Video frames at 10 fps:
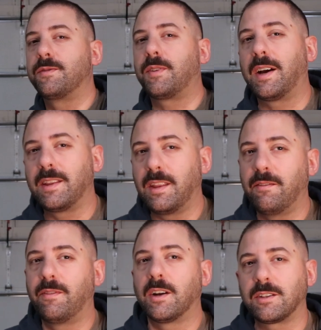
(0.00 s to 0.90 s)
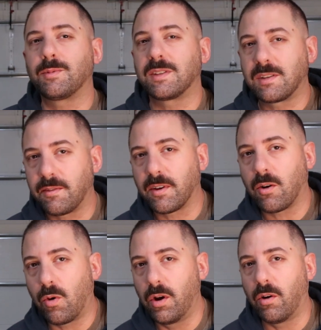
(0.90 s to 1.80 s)
find the very
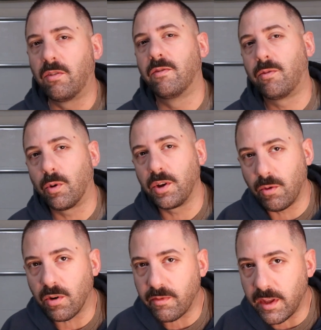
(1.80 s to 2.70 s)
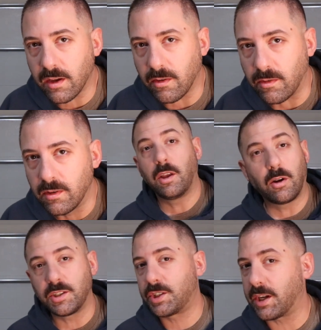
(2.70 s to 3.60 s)
specific oil for your vehicle. You can
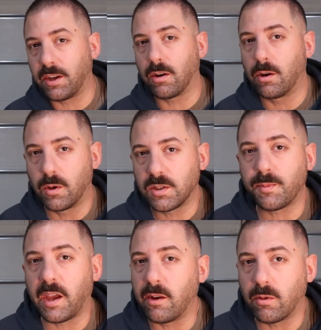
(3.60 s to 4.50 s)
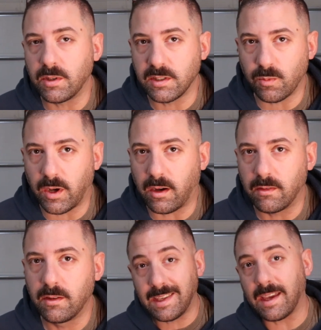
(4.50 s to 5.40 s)
always check your owner's manual as
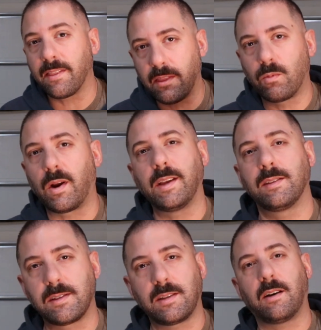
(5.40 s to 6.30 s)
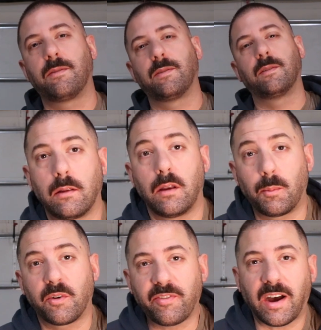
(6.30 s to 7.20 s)
well. Get the right stuff.
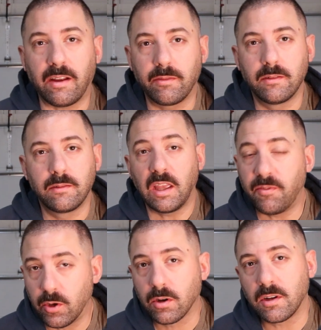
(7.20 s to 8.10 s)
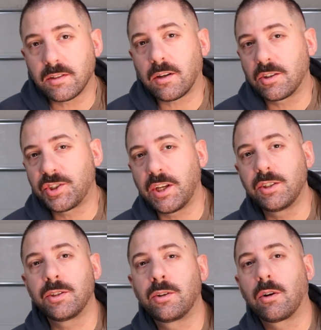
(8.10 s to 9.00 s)
Number 5, if you're going to start
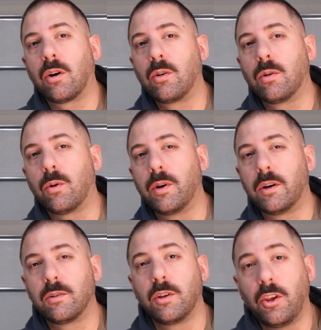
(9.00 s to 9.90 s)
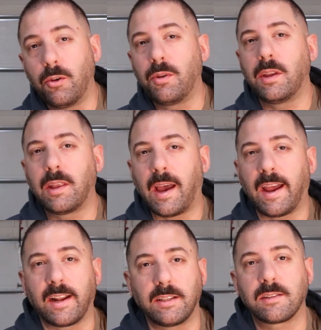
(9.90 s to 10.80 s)
changing your own oil, you need to
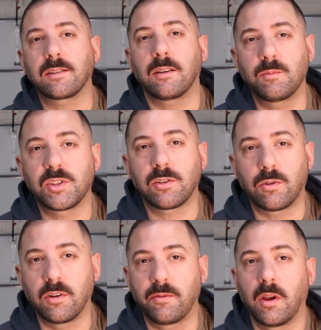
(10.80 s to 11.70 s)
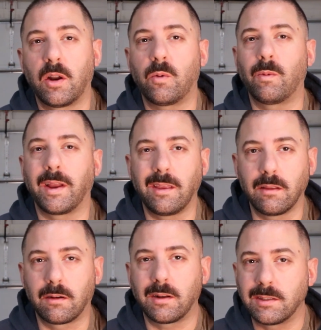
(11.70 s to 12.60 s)
add some sort of regular